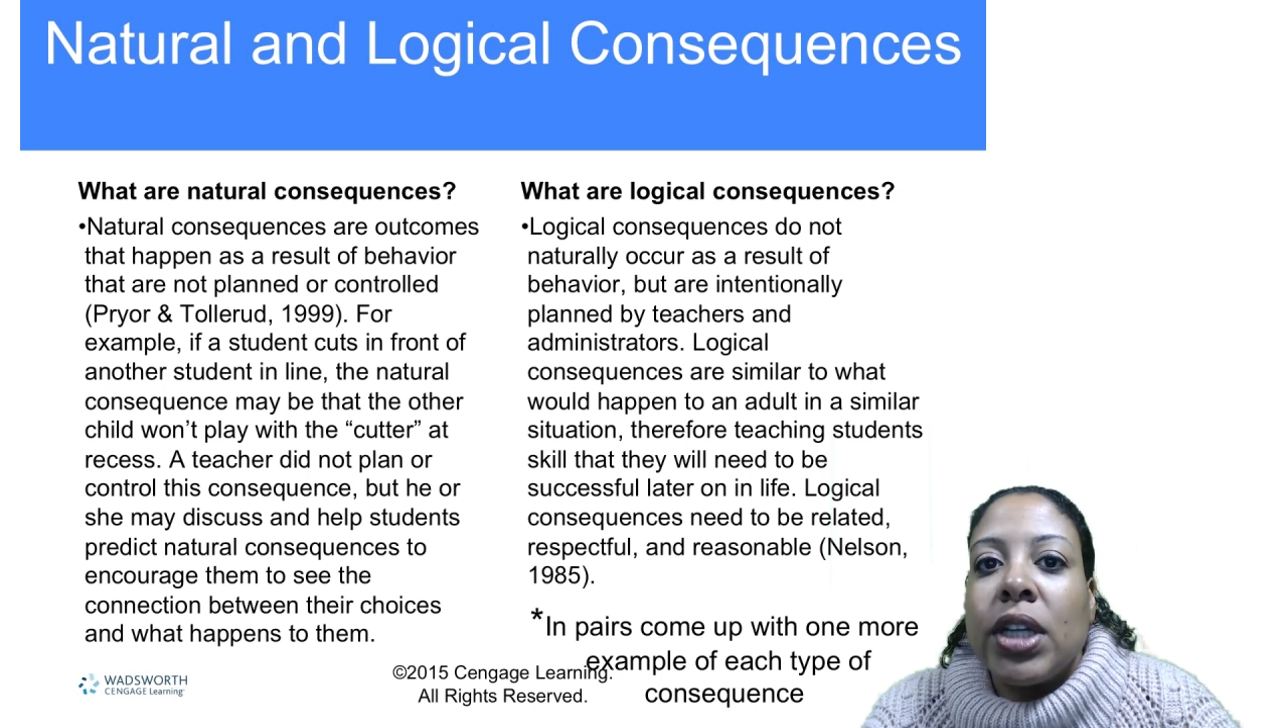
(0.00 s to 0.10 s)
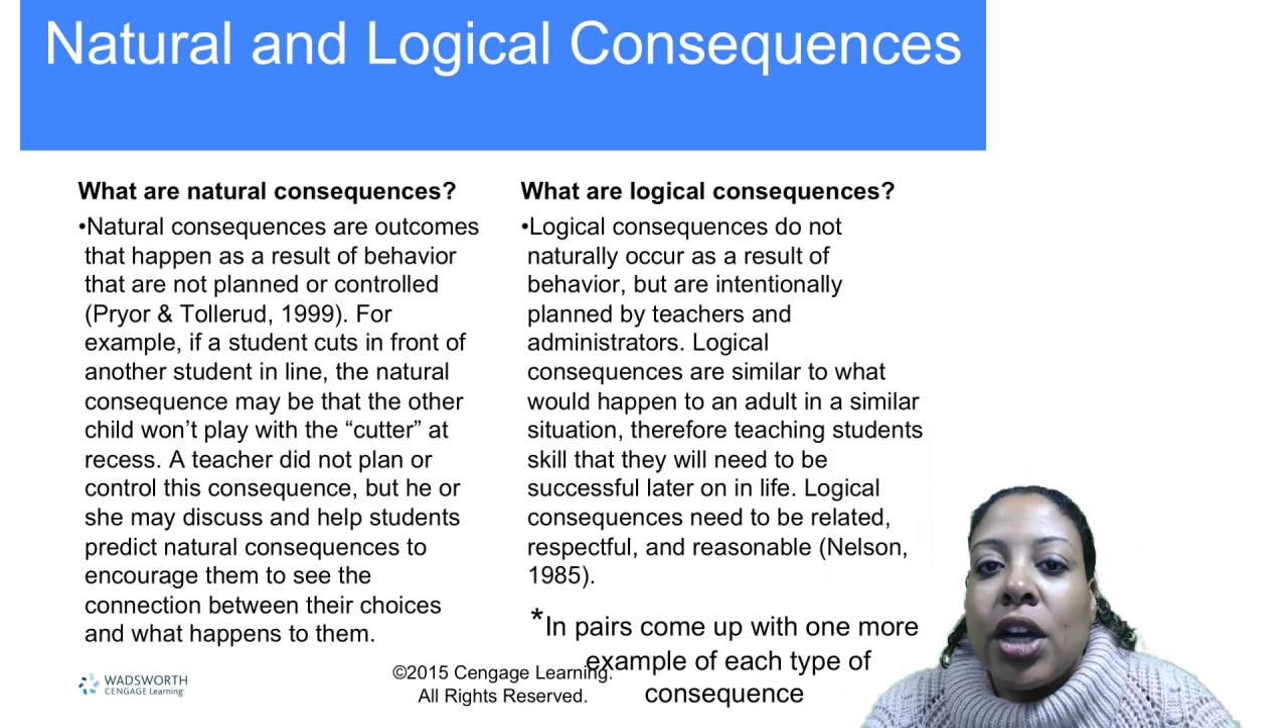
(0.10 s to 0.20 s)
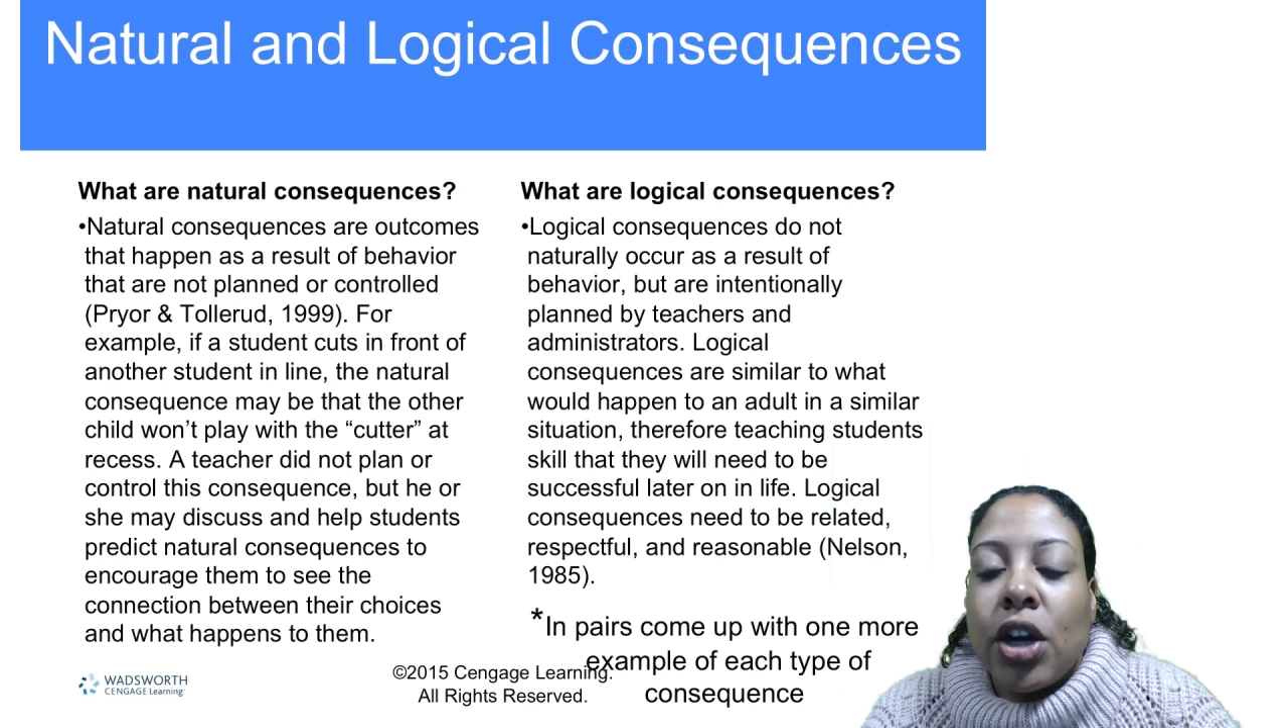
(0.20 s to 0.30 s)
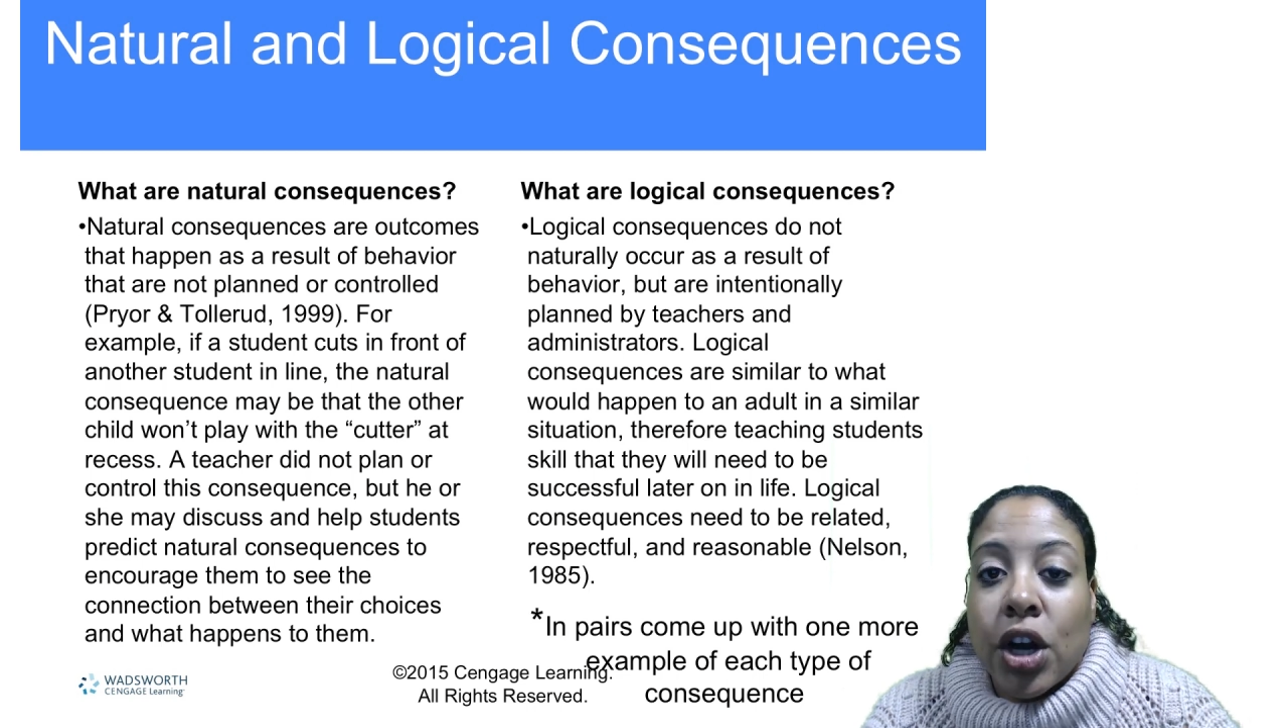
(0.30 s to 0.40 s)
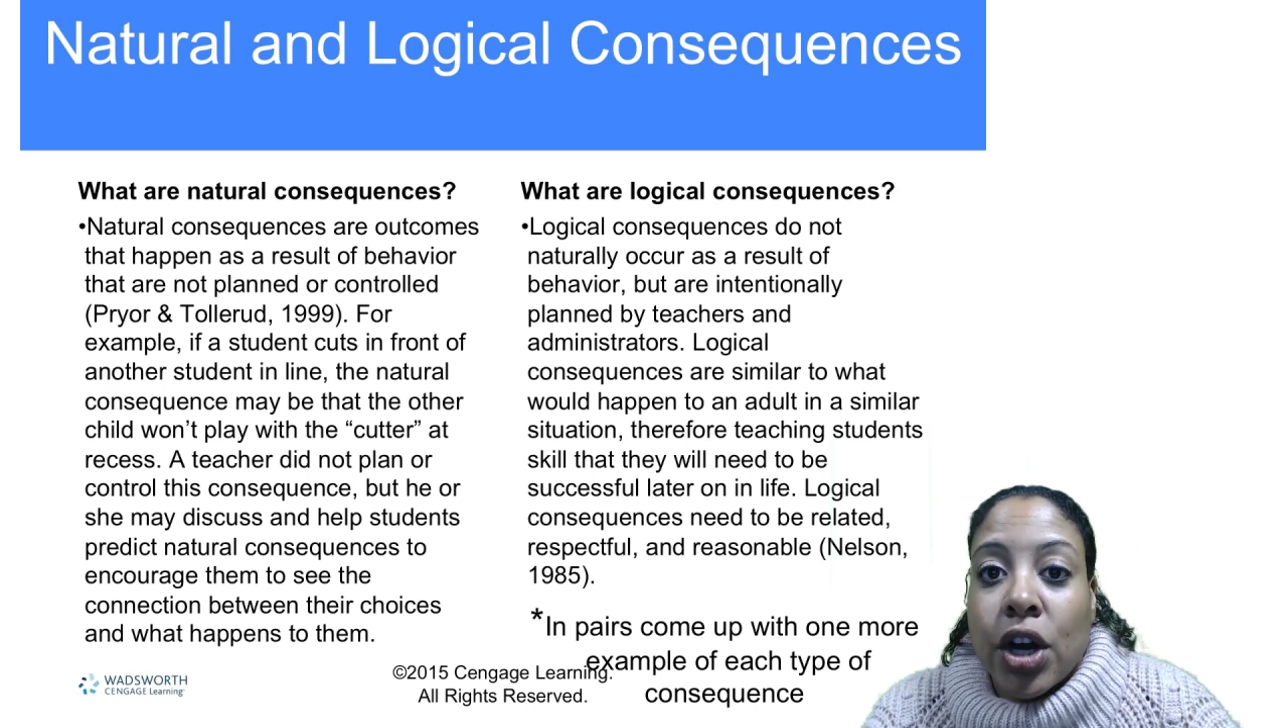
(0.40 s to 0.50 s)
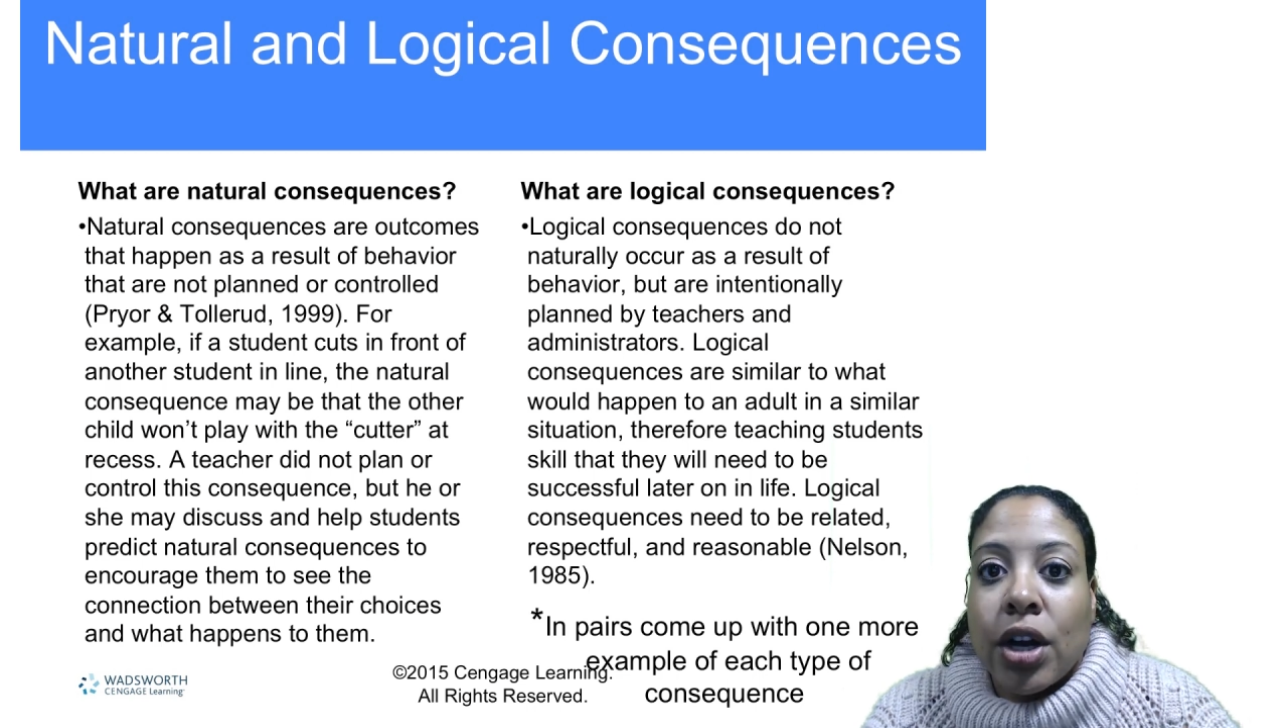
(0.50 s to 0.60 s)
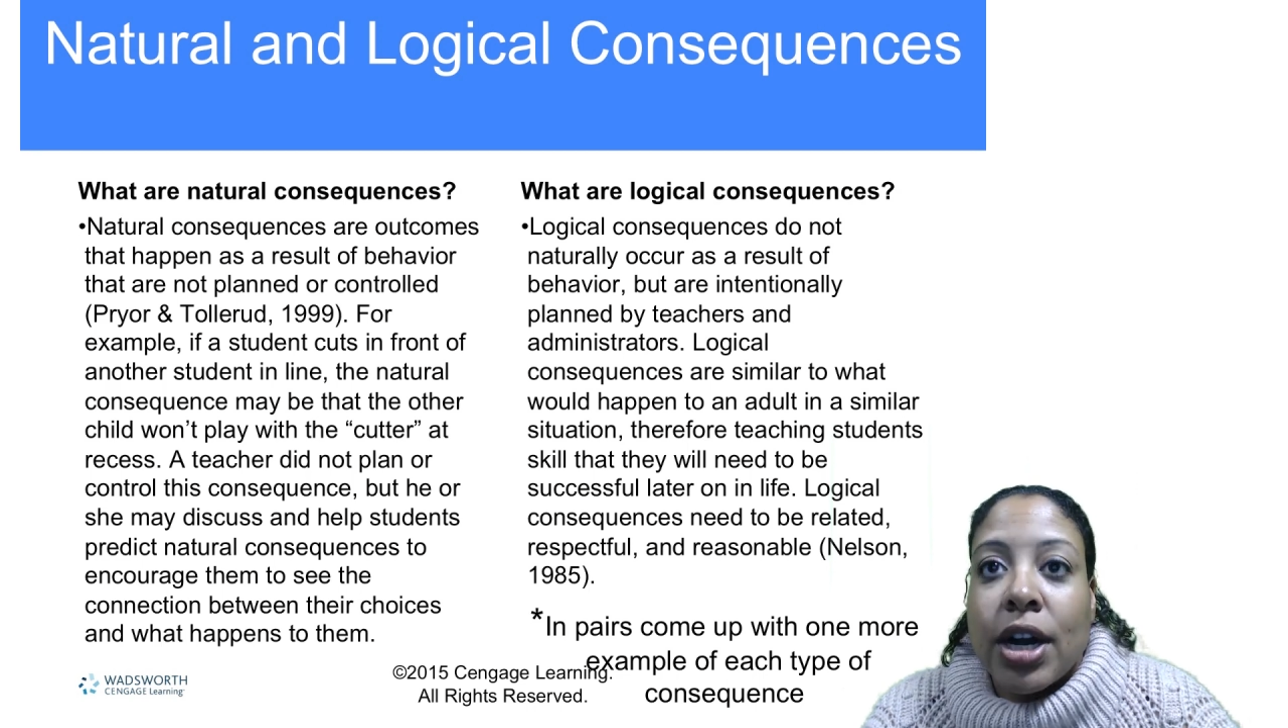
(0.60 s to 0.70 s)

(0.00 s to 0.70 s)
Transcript: occur